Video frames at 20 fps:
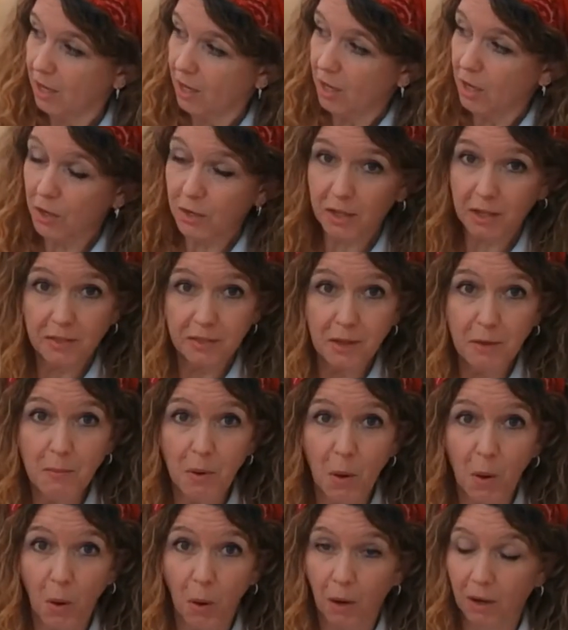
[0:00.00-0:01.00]
Look at
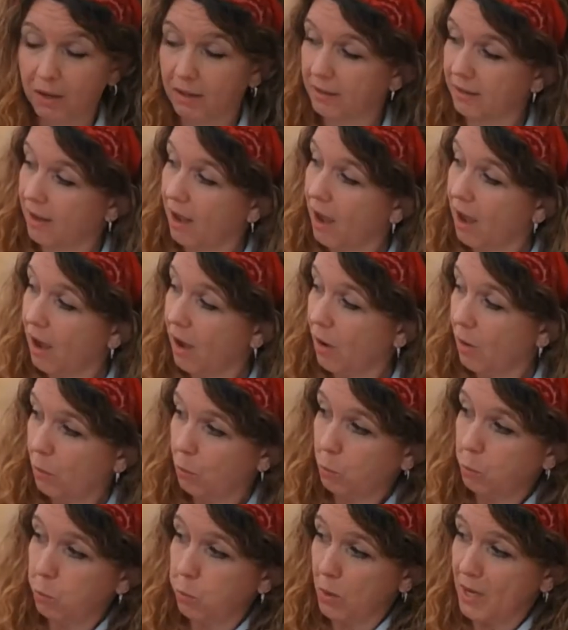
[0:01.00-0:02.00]
them all.
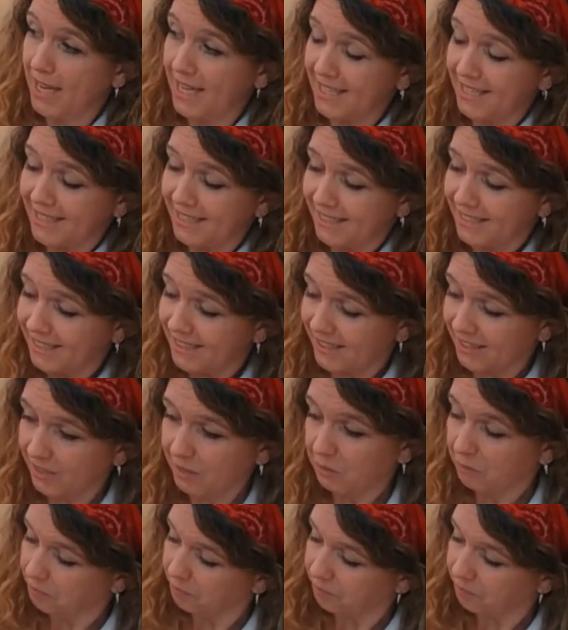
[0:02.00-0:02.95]
Whiz!